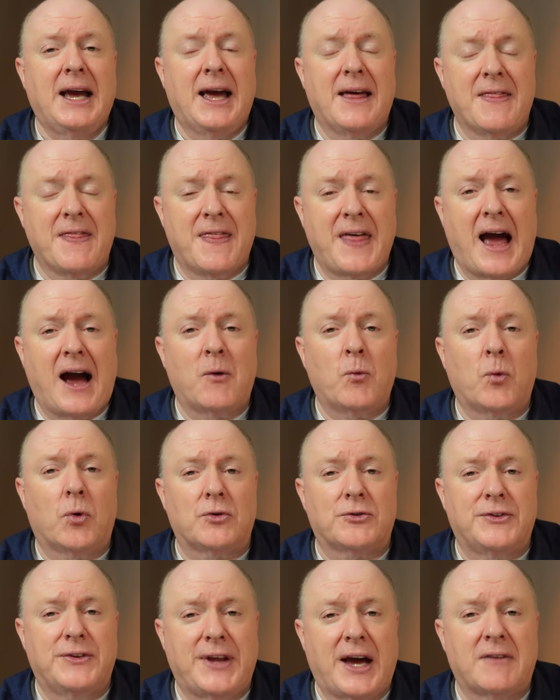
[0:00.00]
And that will
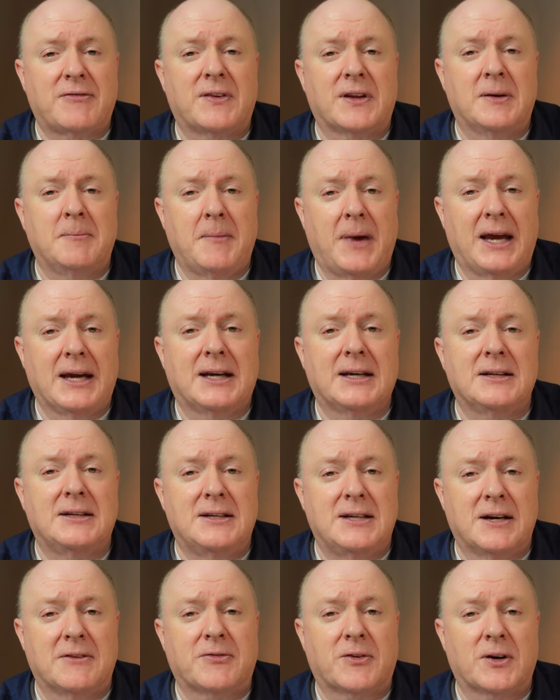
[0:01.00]
definitely make a
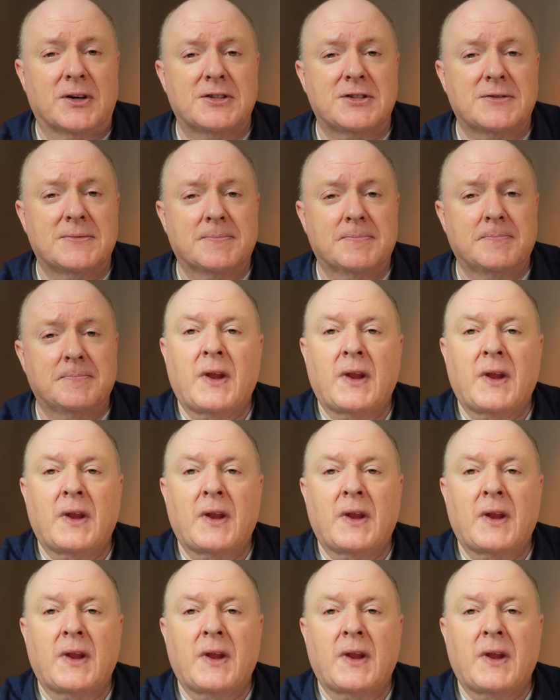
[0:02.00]
difference.